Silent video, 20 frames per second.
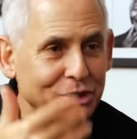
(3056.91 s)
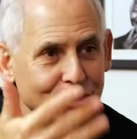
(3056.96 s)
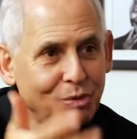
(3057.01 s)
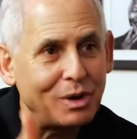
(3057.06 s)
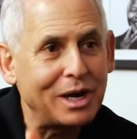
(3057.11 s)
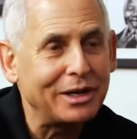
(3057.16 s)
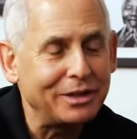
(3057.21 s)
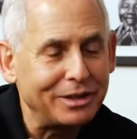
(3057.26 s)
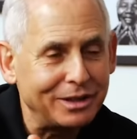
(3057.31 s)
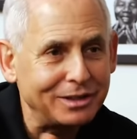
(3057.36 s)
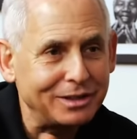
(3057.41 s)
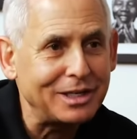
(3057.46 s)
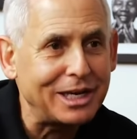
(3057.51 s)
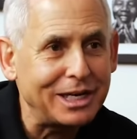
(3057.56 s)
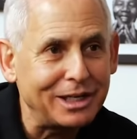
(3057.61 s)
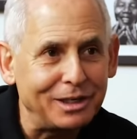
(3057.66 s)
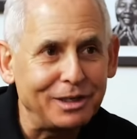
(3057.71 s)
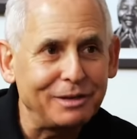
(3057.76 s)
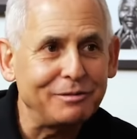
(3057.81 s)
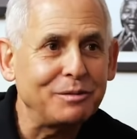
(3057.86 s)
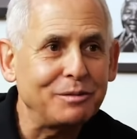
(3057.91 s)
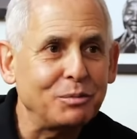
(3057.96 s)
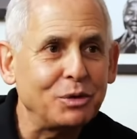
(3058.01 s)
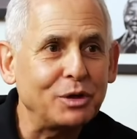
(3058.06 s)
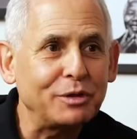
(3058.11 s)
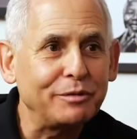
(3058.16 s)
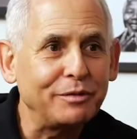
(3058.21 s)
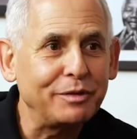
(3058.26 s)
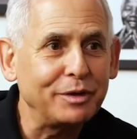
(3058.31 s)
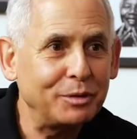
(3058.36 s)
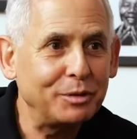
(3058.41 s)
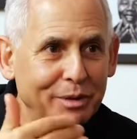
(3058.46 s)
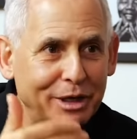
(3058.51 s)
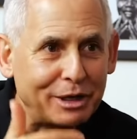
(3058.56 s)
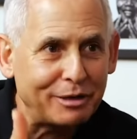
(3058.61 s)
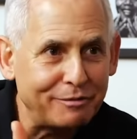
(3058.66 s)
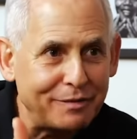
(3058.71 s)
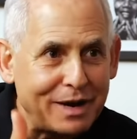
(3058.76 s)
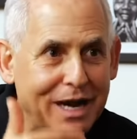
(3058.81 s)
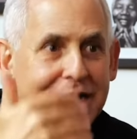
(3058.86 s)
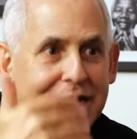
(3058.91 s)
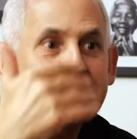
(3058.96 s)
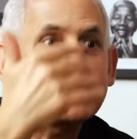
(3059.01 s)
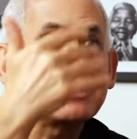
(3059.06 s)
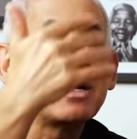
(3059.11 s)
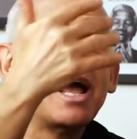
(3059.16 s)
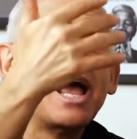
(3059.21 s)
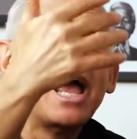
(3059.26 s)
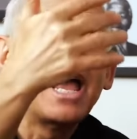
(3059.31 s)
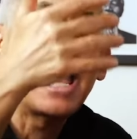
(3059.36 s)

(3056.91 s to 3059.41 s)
is why the title of the book, Feel Better Fast,